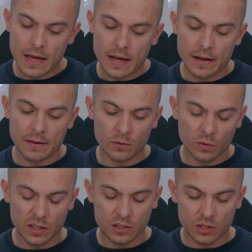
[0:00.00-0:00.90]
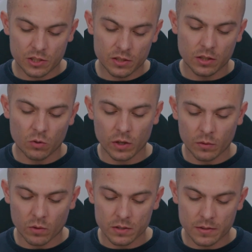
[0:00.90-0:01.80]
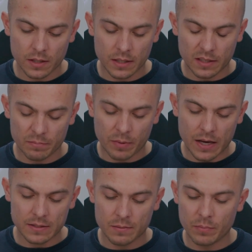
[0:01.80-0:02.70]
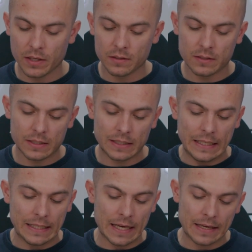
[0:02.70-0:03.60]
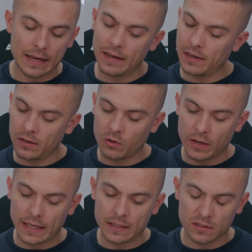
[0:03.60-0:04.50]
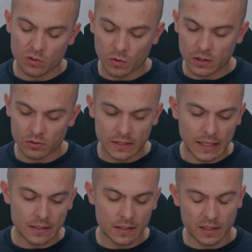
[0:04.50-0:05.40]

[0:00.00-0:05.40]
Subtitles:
which the cooling was in past build, the EKAIO Elite 280.